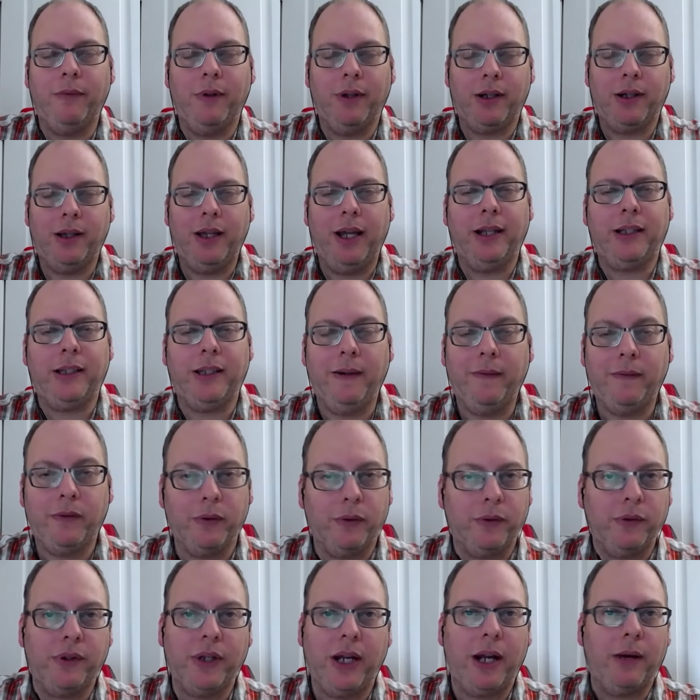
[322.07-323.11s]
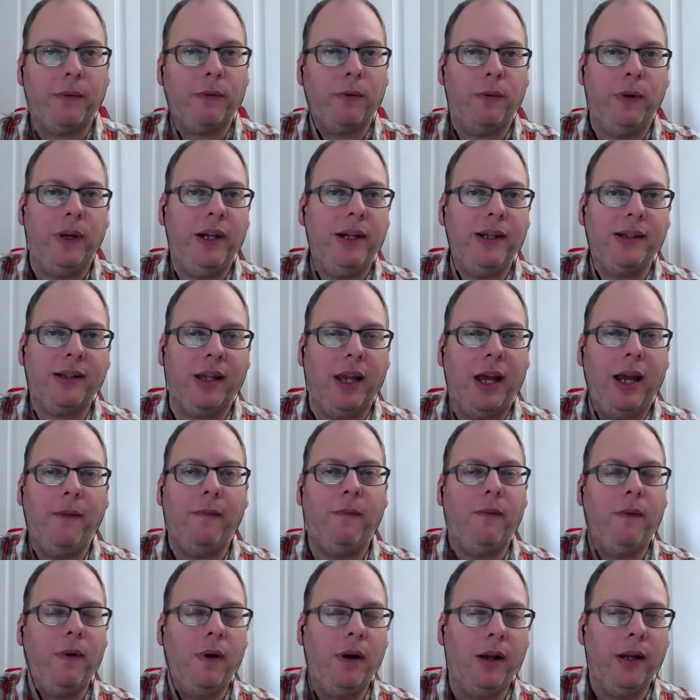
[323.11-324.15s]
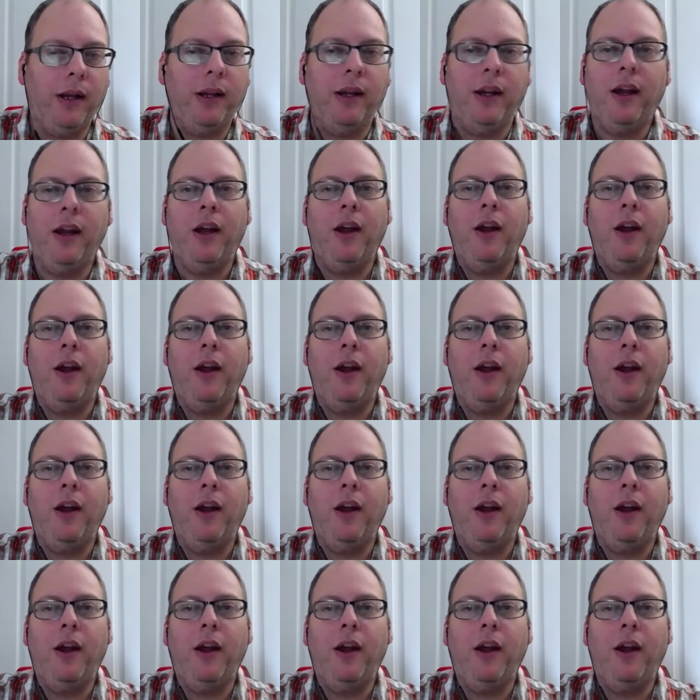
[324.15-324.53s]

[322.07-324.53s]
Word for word: the collectives or John Ruiz Life Wallet,